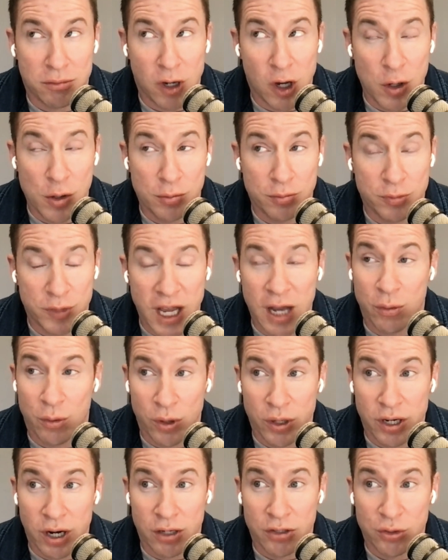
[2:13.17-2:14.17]

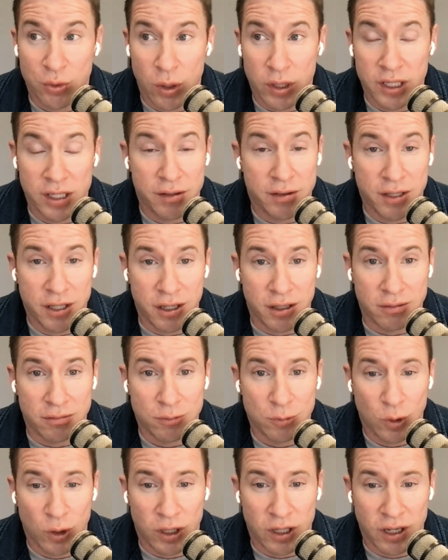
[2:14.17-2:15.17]
we're in our 20th year
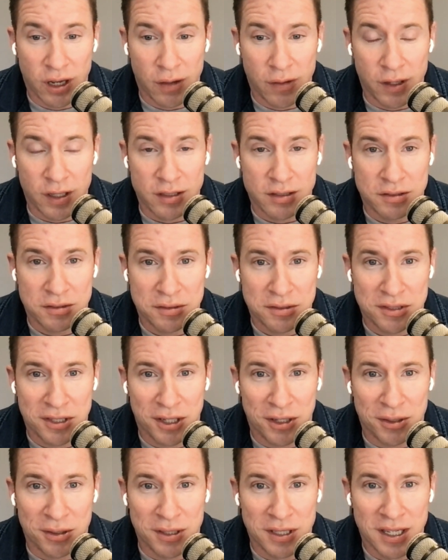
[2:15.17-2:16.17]
working on this.
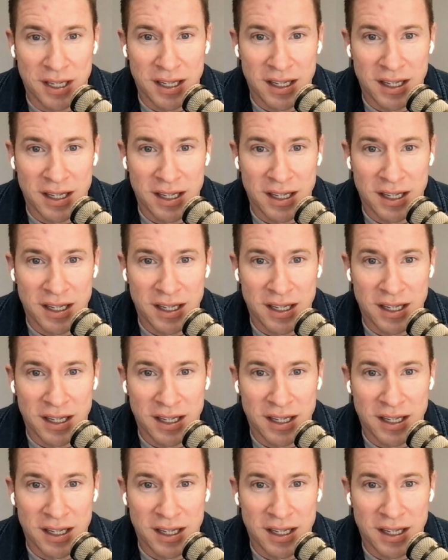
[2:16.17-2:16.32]
So